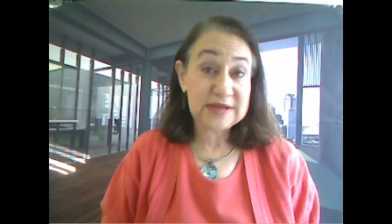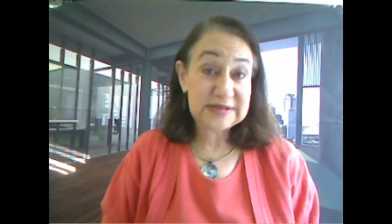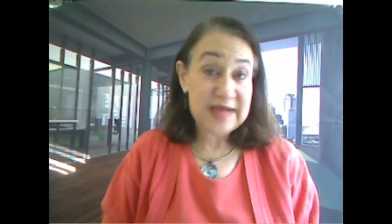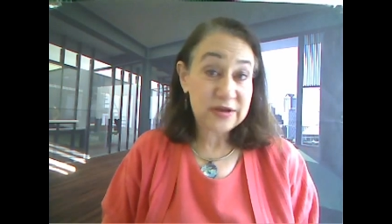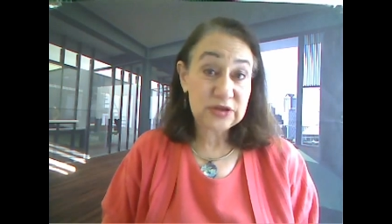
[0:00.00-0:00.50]
This
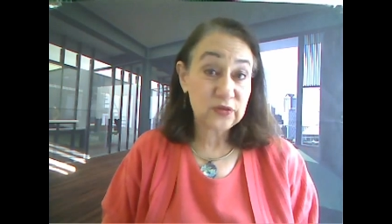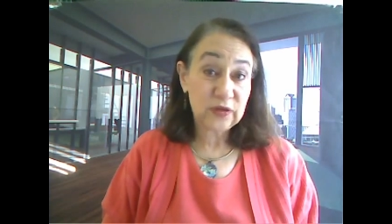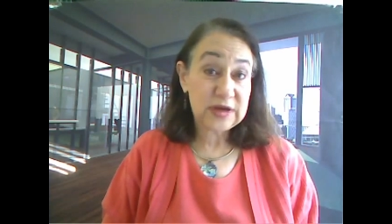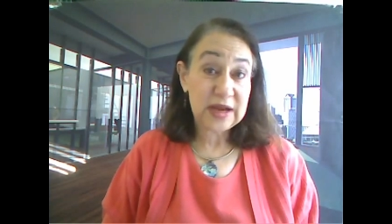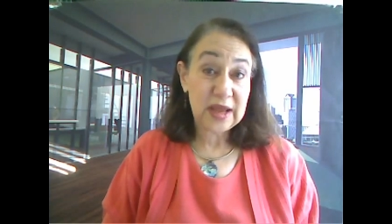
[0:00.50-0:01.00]
sounds
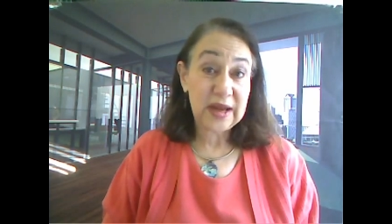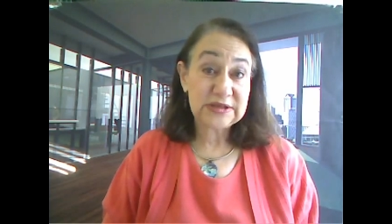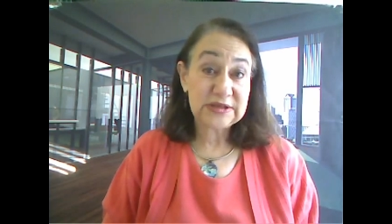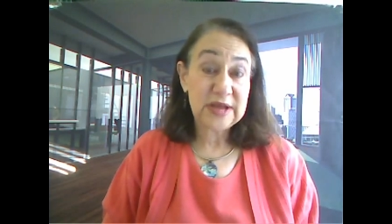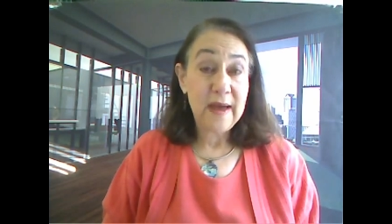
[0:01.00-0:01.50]

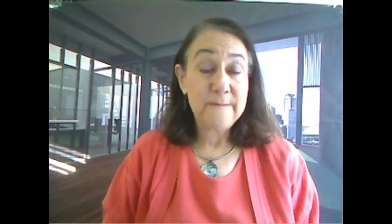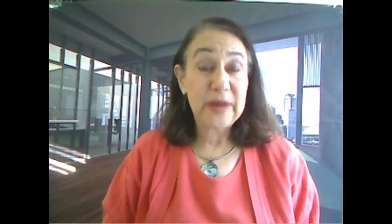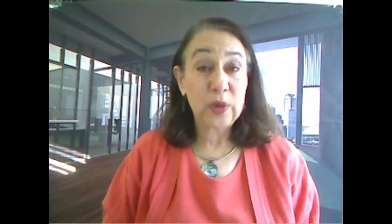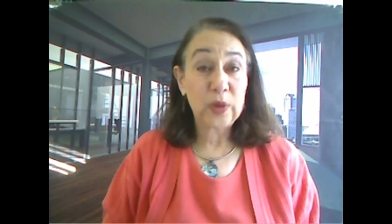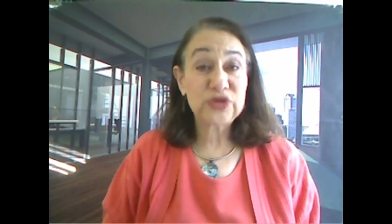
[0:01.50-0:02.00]
ridiculous,
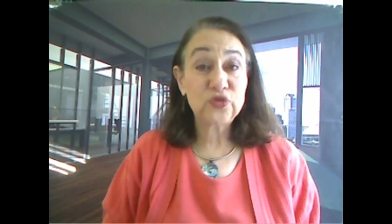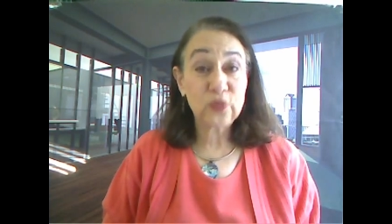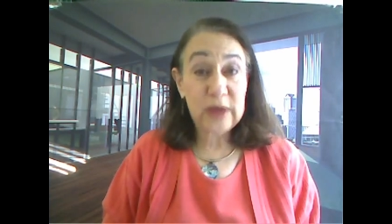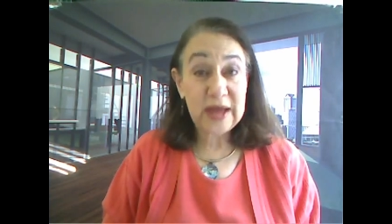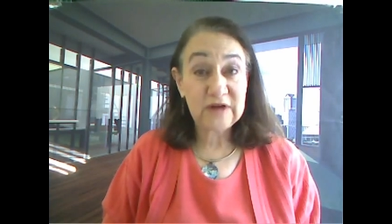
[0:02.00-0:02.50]
but what's
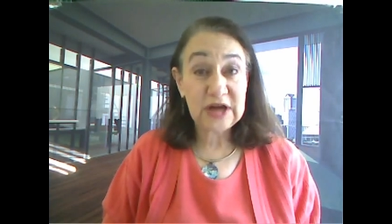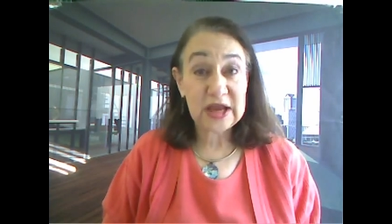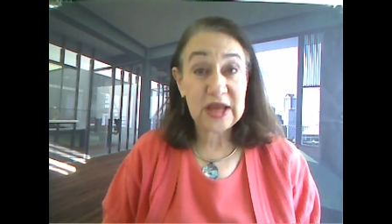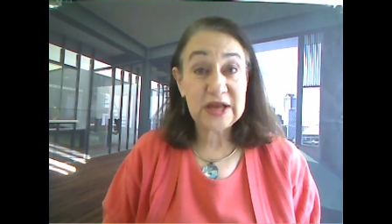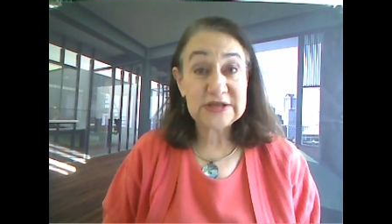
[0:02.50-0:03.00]
really
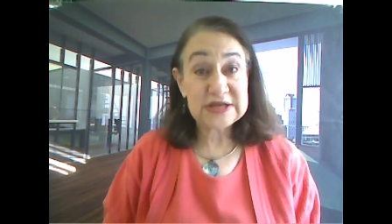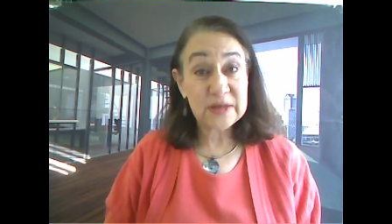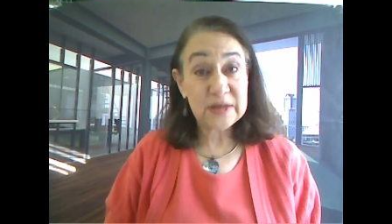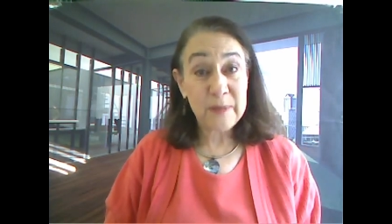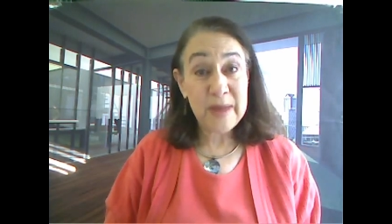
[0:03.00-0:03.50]
ridiculous
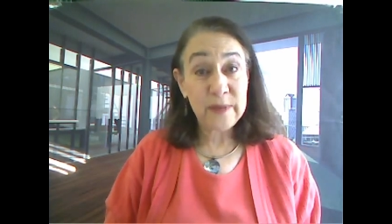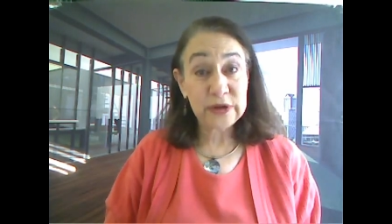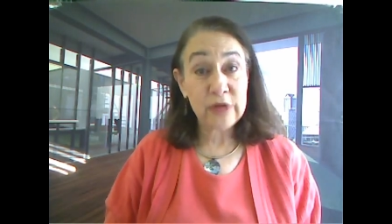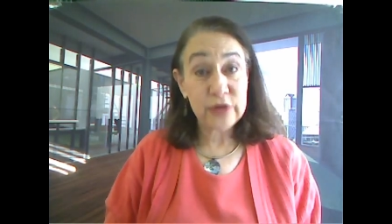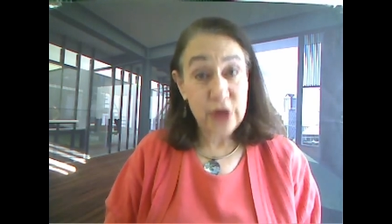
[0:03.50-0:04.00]
is that people
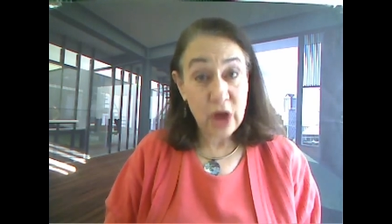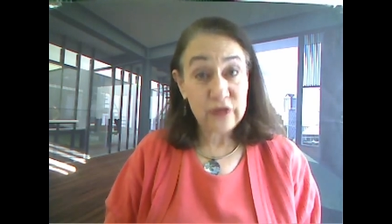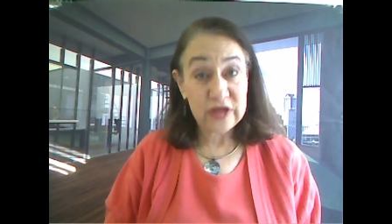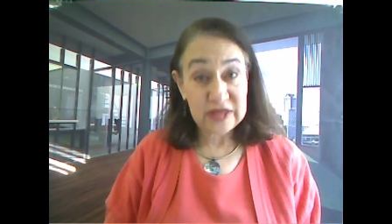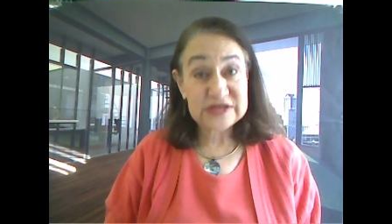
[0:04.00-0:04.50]
don't
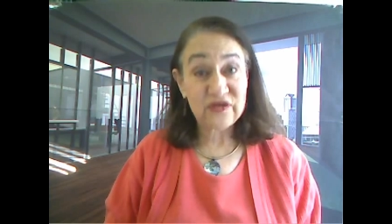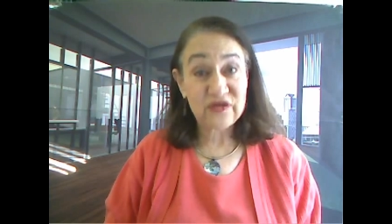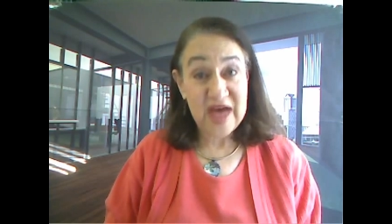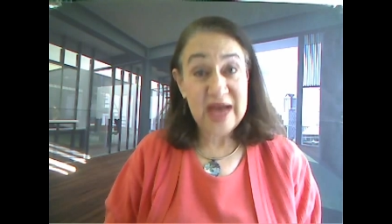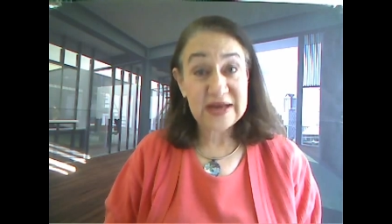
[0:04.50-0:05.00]
know that this
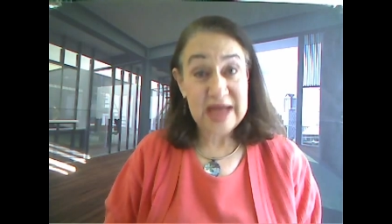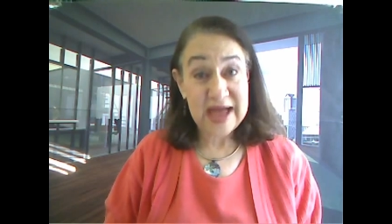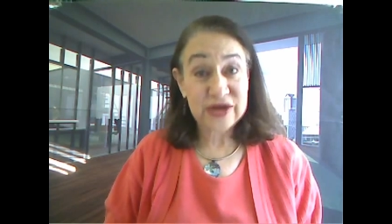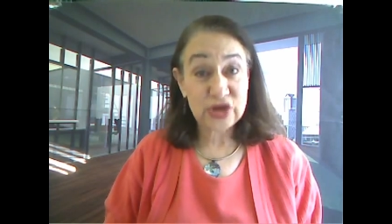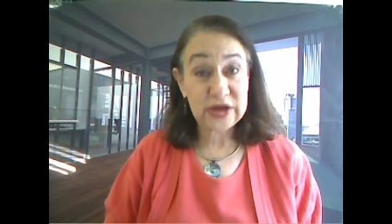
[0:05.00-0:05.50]
fact
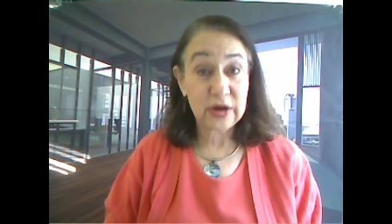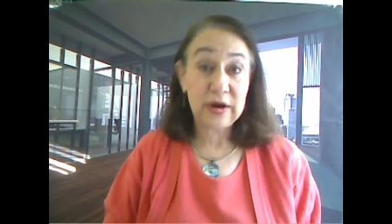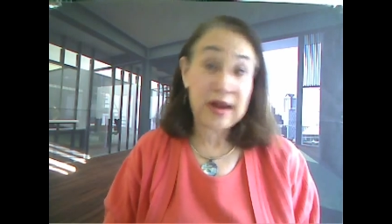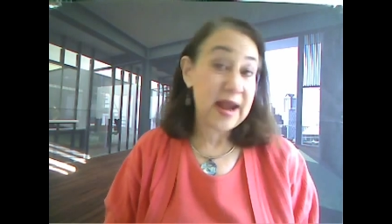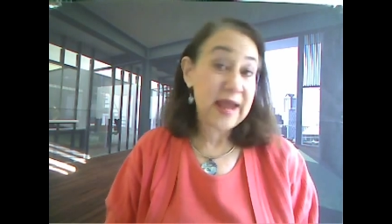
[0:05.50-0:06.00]
actually
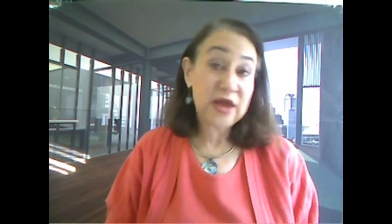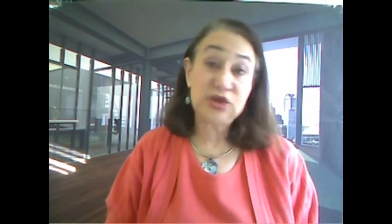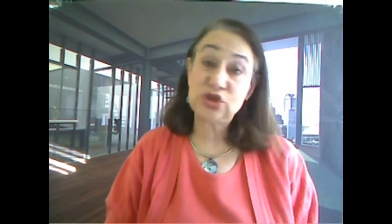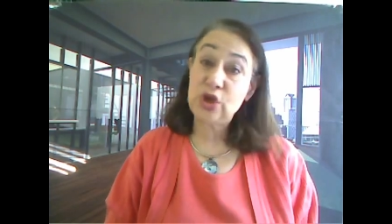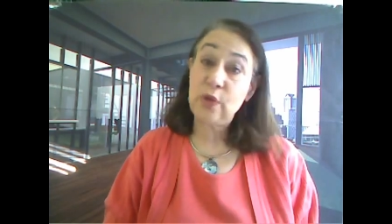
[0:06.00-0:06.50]
occurred. And I
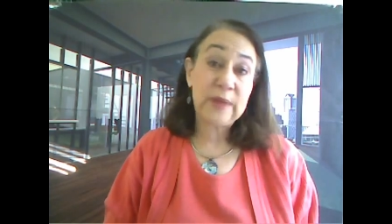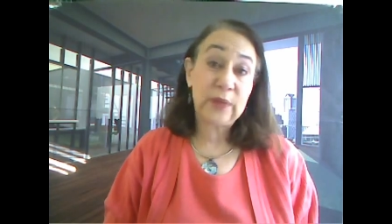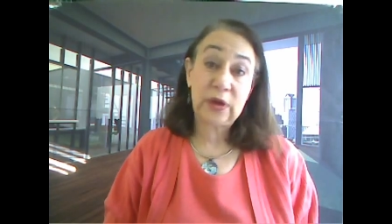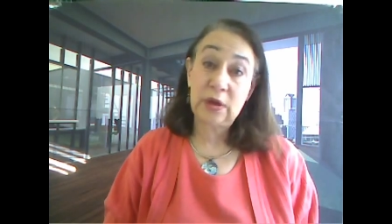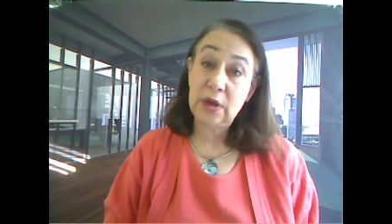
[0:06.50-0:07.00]
can show
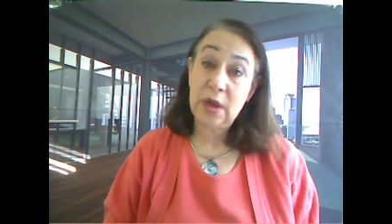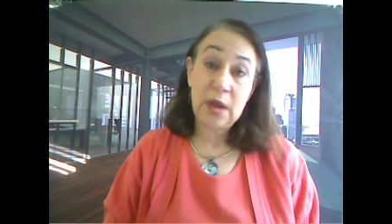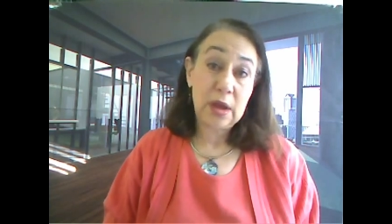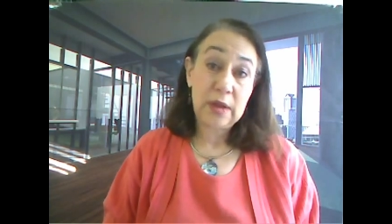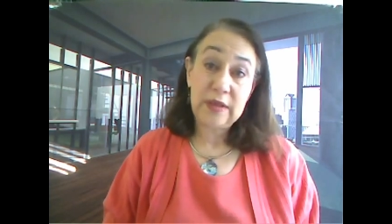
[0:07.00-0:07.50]
people
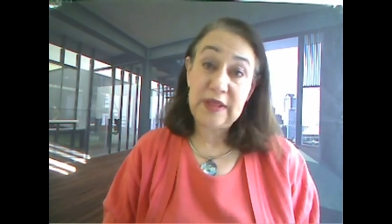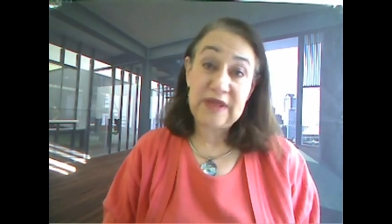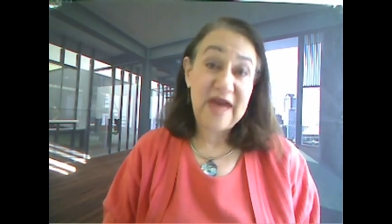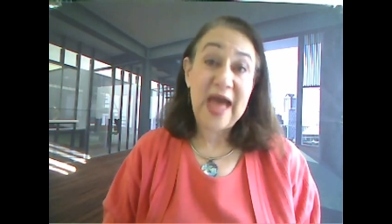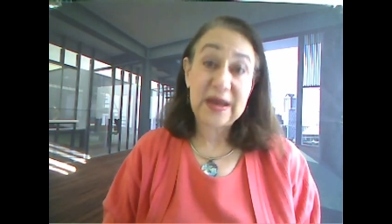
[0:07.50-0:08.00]

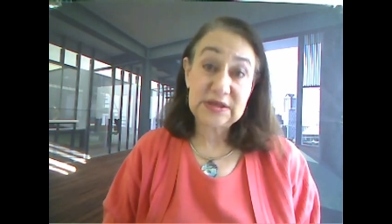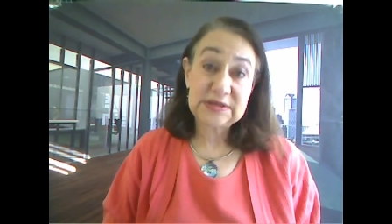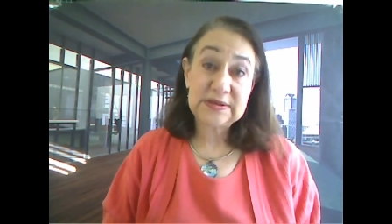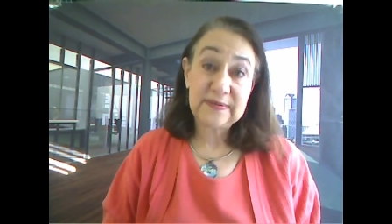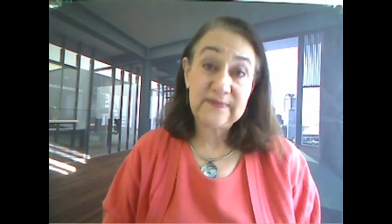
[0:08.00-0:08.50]
the
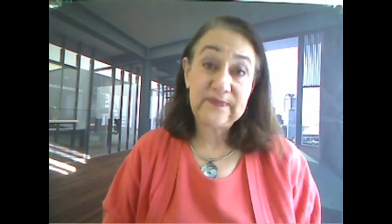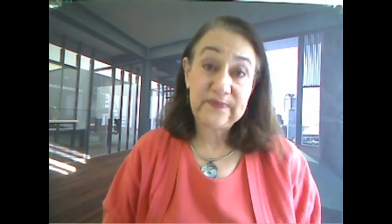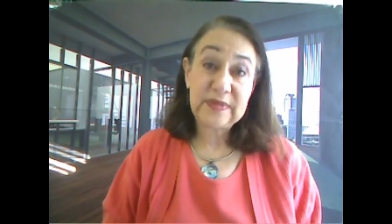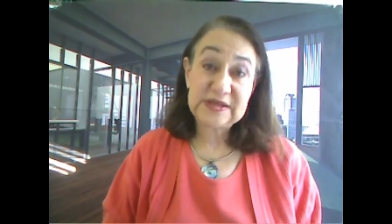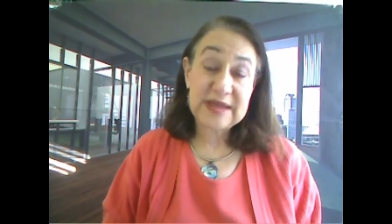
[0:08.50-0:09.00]
facts,
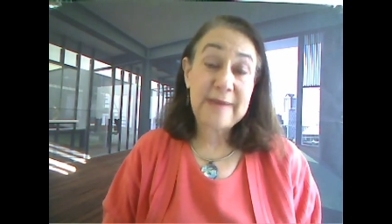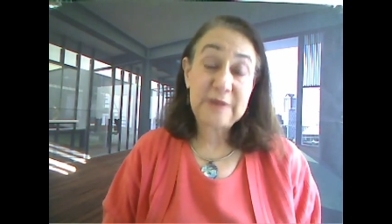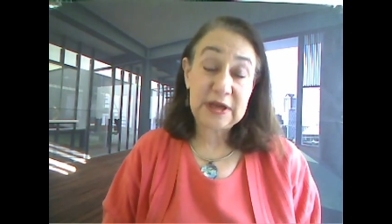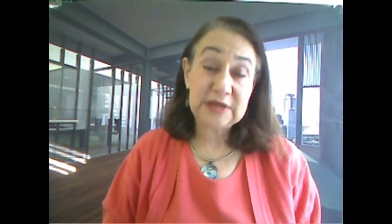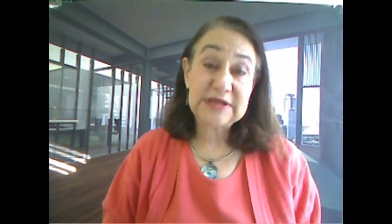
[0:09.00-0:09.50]
the
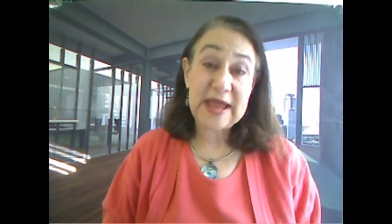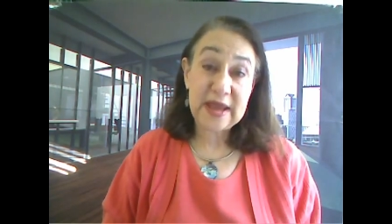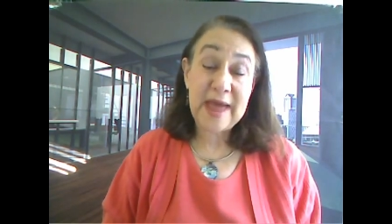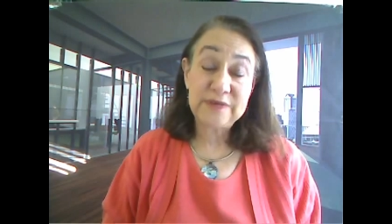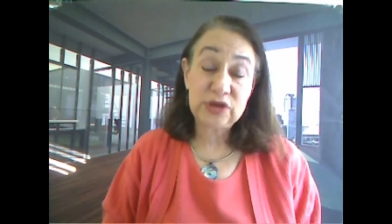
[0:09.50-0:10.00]
skeptics. I
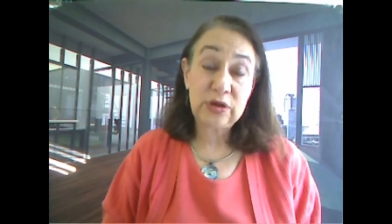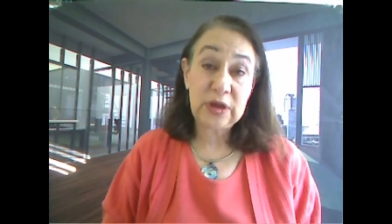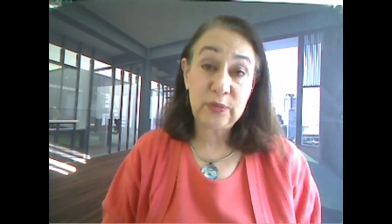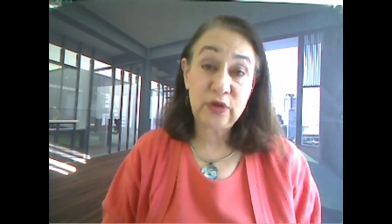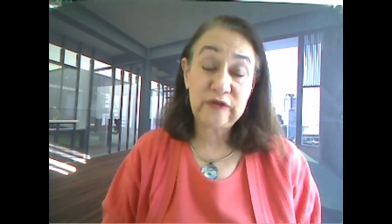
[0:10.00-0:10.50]
can
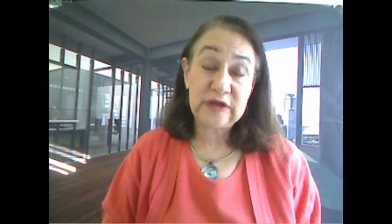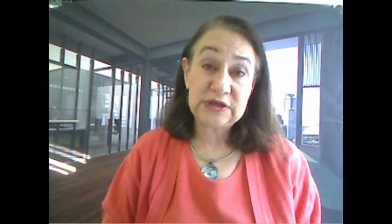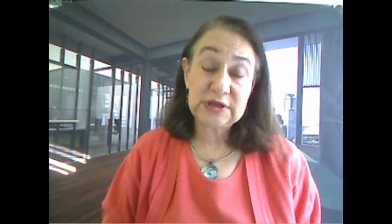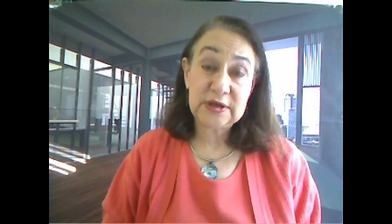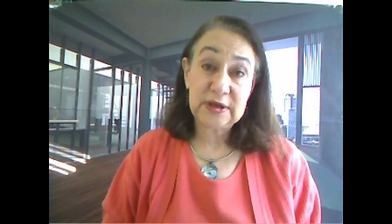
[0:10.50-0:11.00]
absolutely prove
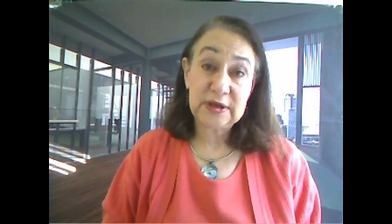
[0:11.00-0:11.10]
this.